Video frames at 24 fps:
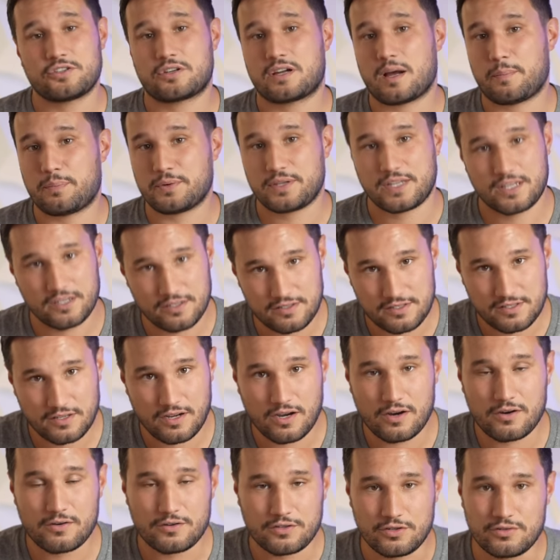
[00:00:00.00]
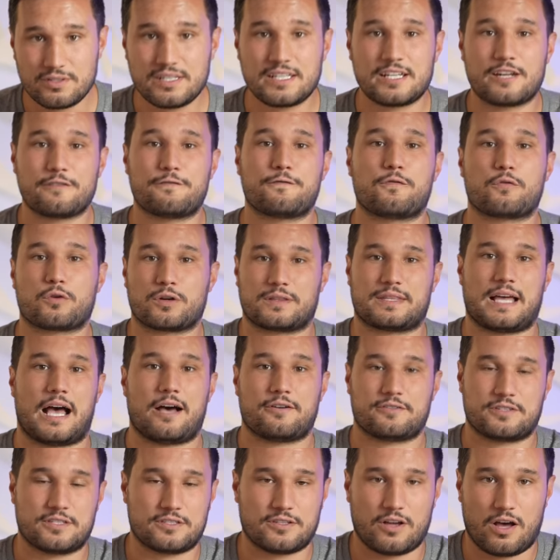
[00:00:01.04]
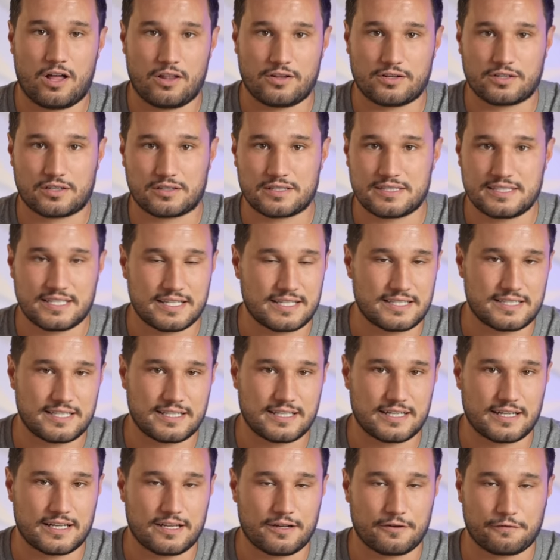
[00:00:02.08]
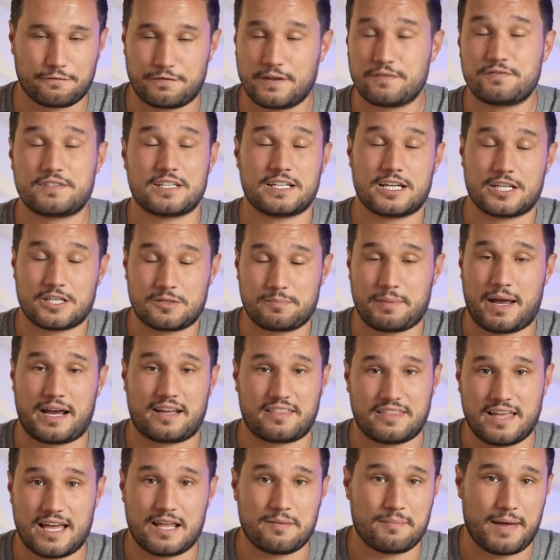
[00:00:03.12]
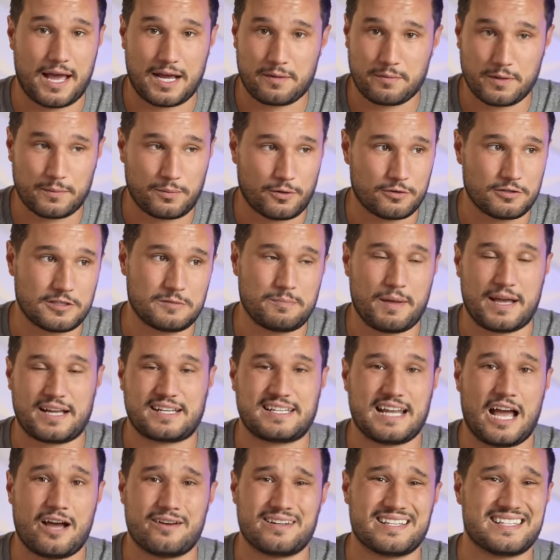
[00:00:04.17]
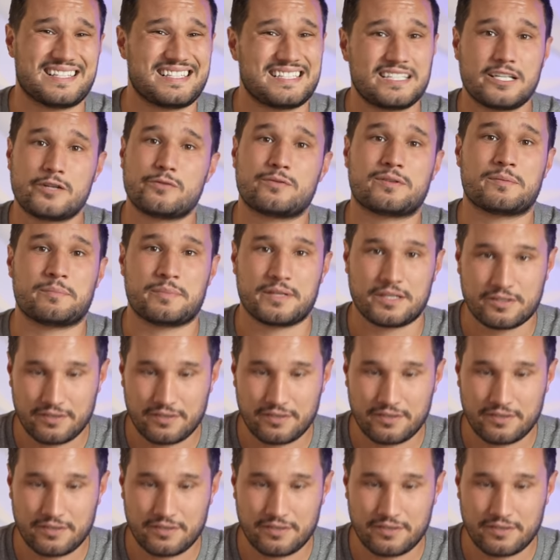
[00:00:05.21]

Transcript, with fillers: to a couple years ago, you'd need a four thousand dollar sixteen or fifteen inch back then MacBook Pro spec'd out and still wouldn't be